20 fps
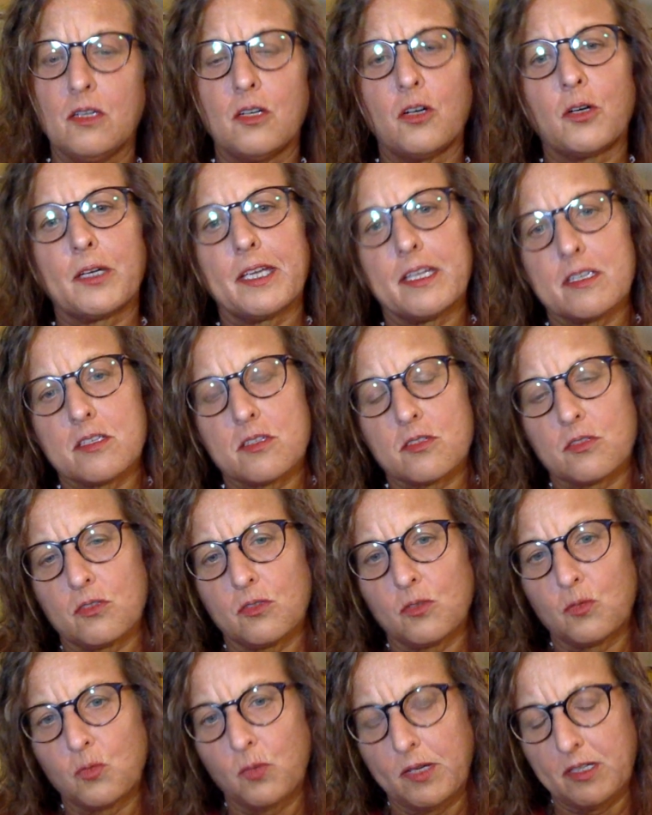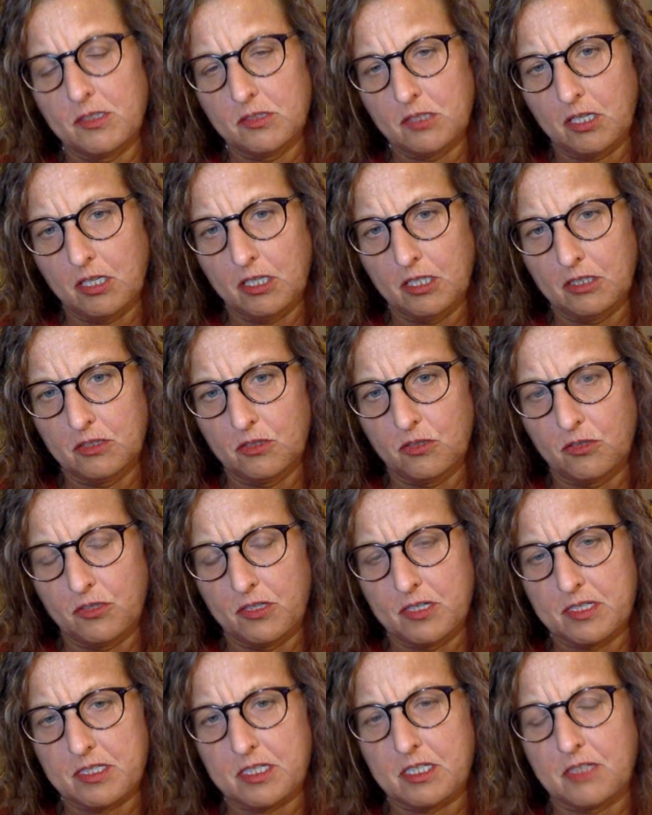Okay, so rail car
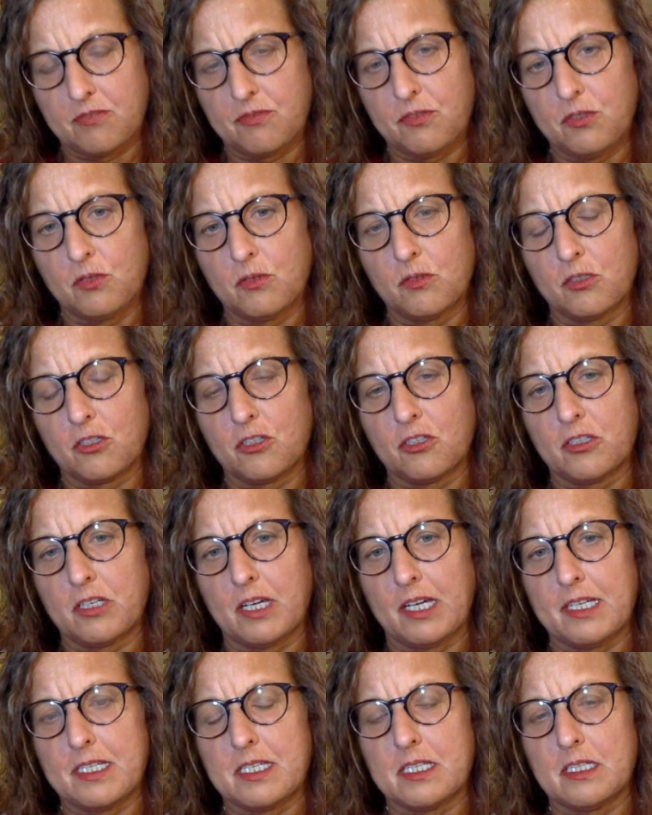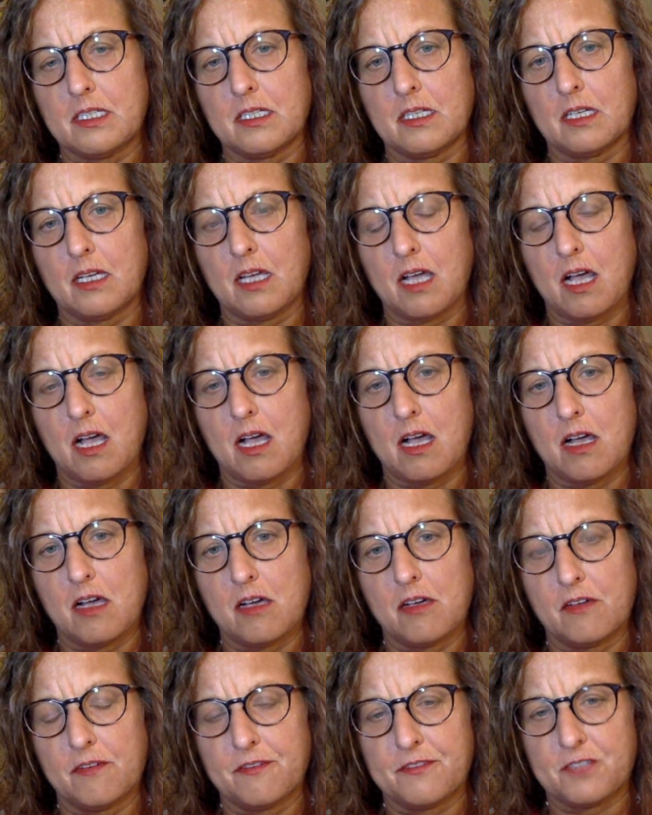loadings give you a good idea
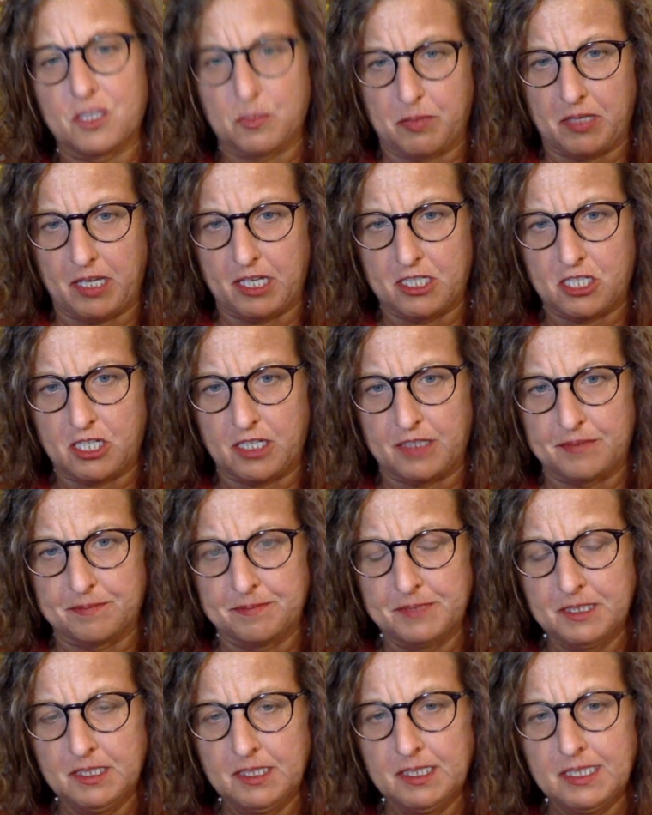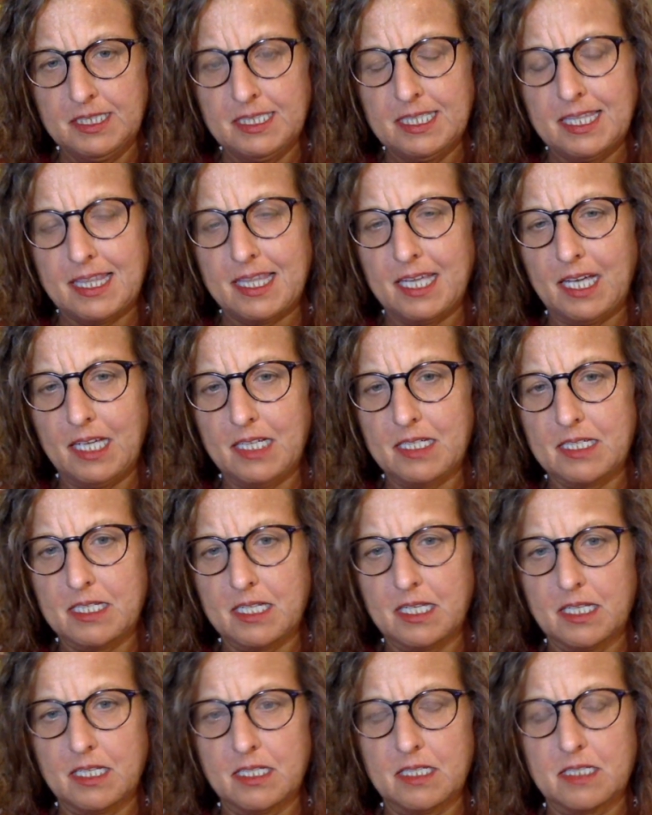of supply chain. That
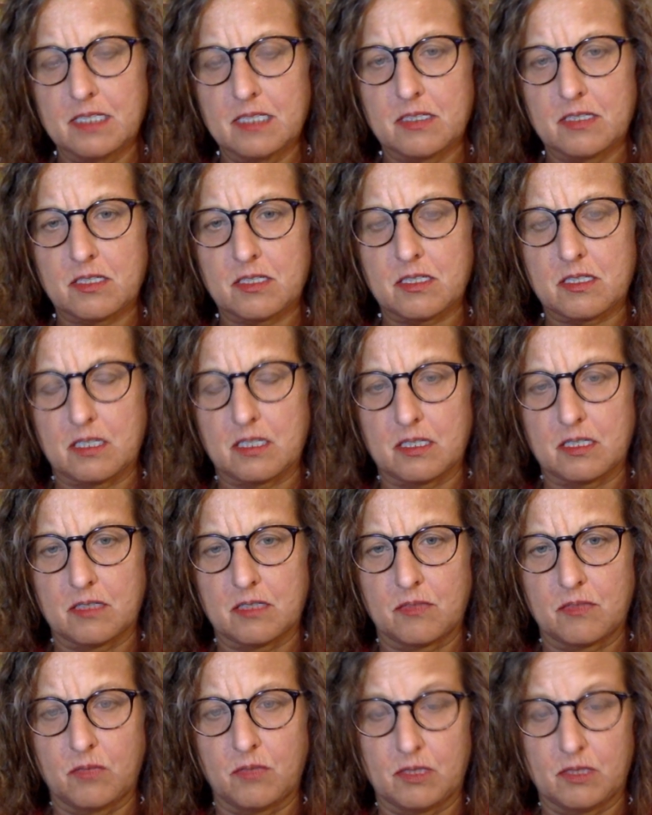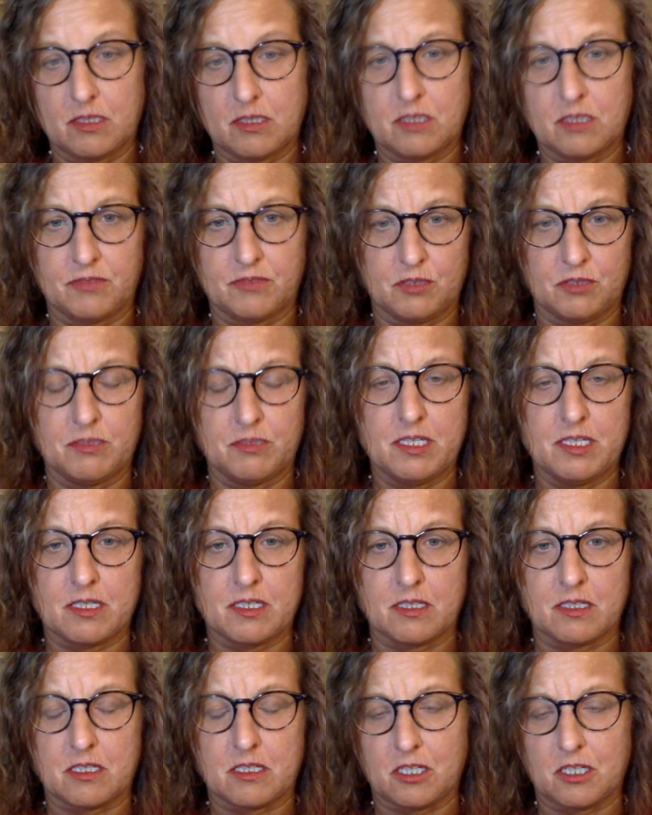data is relatively
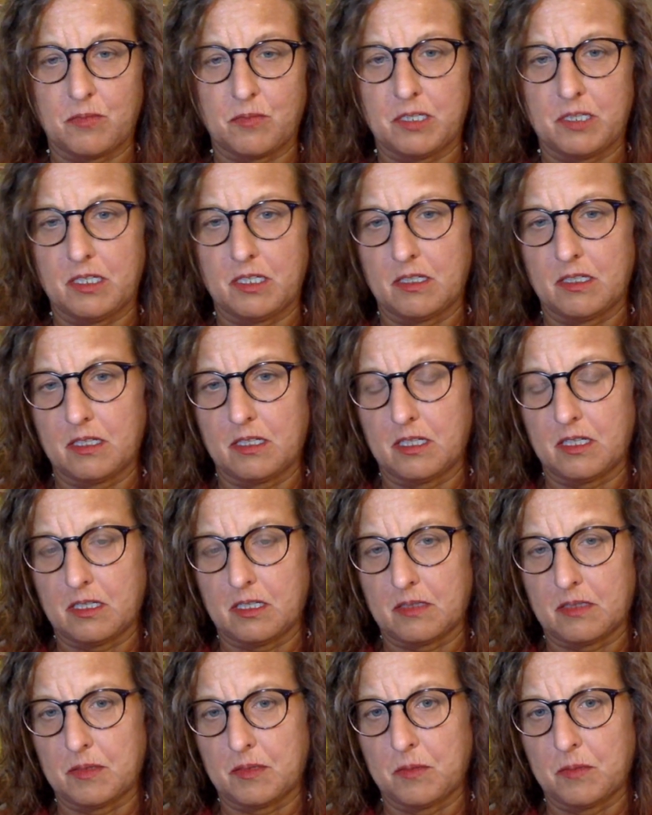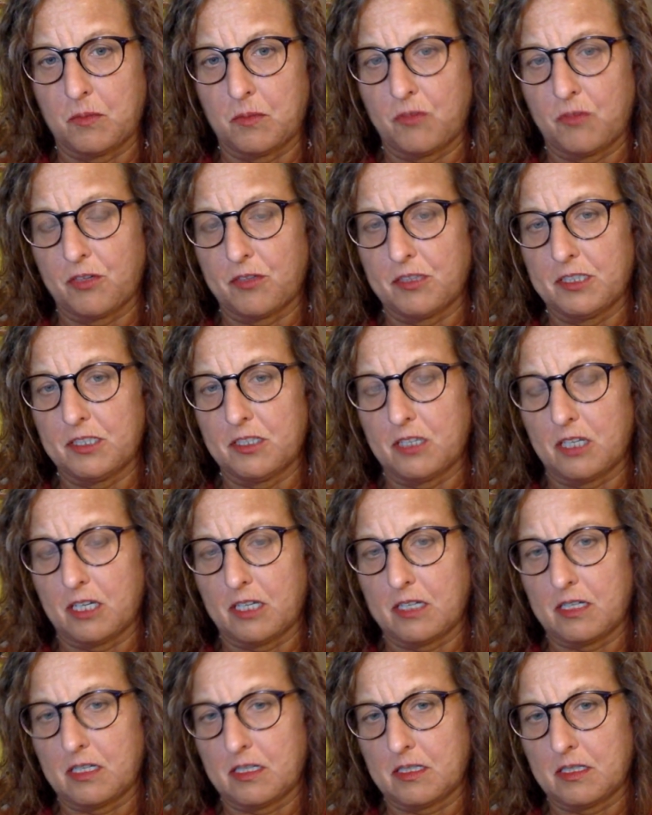recent. I mean, we've already
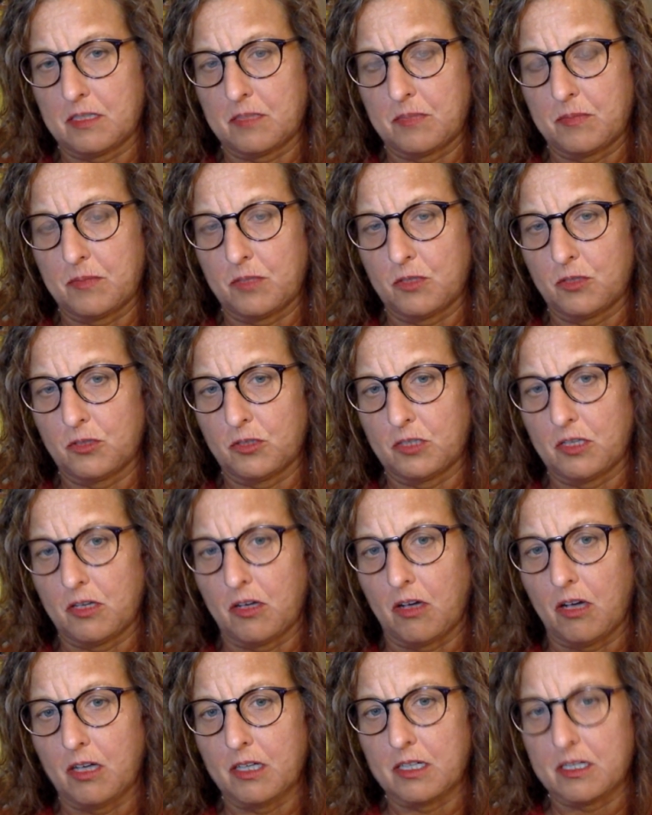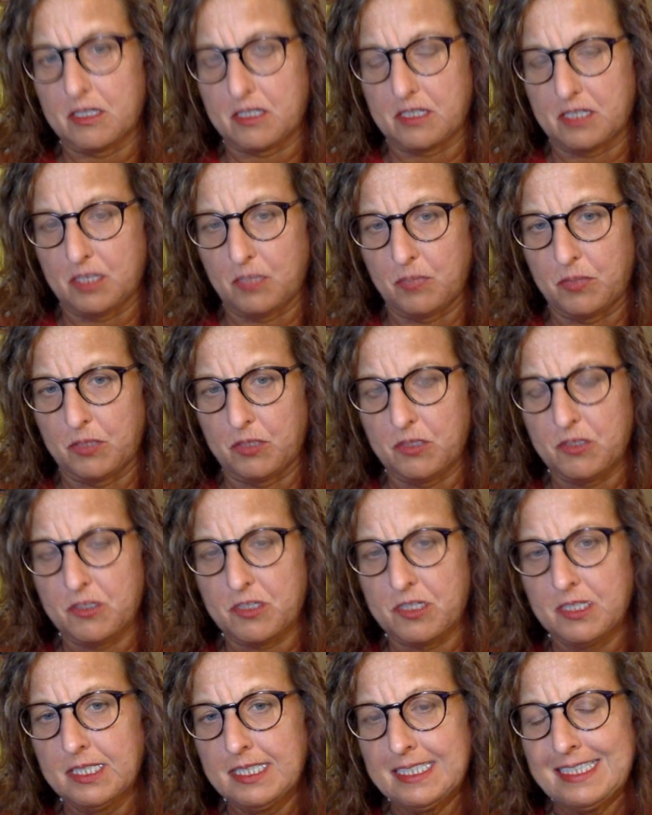got early August numbers.